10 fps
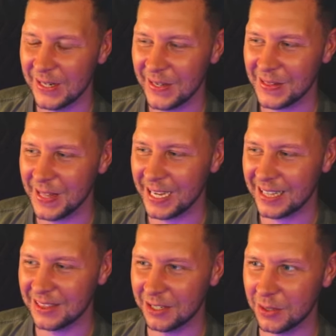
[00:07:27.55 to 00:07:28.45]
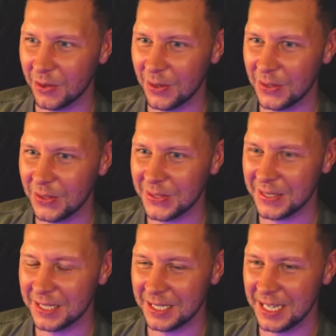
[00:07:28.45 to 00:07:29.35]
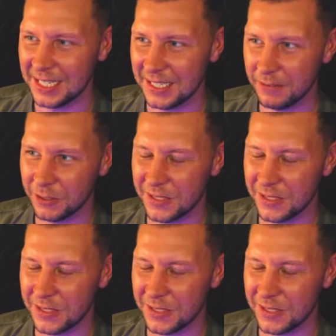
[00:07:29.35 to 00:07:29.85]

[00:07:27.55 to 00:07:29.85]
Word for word: Like the girl, the his evil